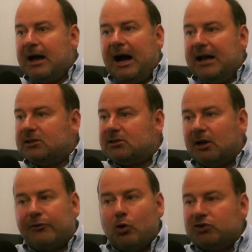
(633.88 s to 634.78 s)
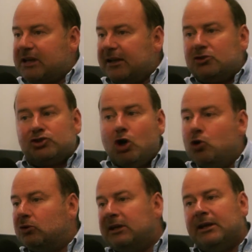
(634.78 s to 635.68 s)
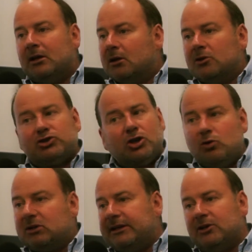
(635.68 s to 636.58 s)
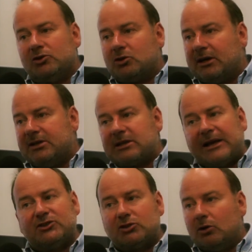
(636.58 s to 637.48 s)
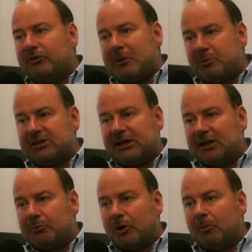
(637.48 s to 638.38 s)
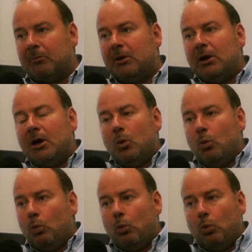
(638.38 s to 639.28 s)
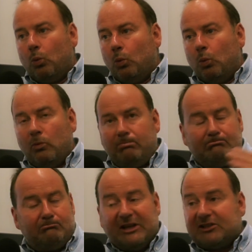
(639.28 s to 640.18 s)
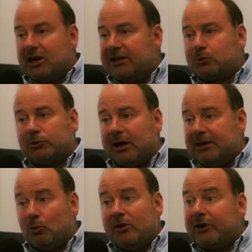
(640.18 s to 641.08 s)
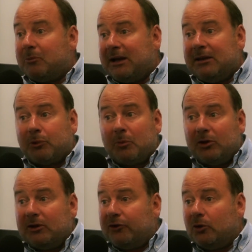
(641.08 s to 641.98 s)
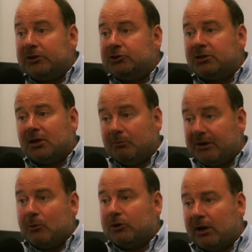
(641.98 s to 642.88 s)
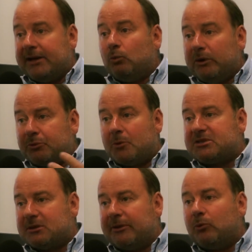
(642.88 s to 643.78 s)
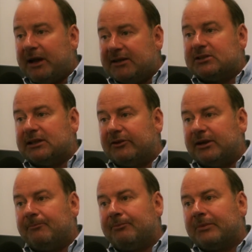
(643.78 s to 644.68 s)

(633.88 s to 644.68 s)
And of course that totally neutralized and solved that particular problem. These guys were right. There weren't very many, probably only a few hundred, but they were right. We'd promised something, we hadn't delivered it.